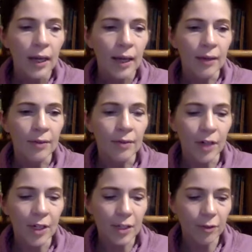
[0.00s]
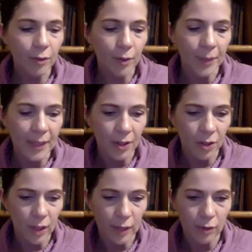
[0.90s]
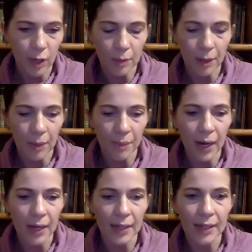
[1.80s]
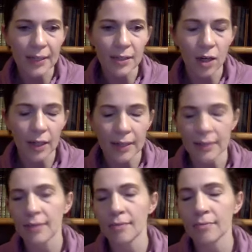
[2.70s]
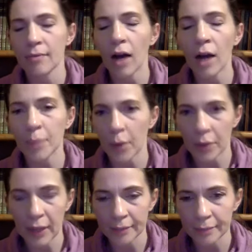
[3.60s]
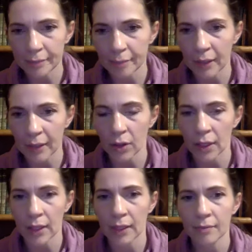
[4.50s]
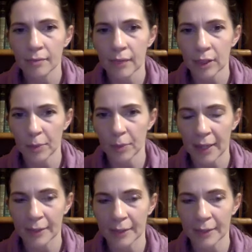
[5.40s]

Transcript: and very different from these others I've talked about, but it's Unbroken by Laura Hillenbrand.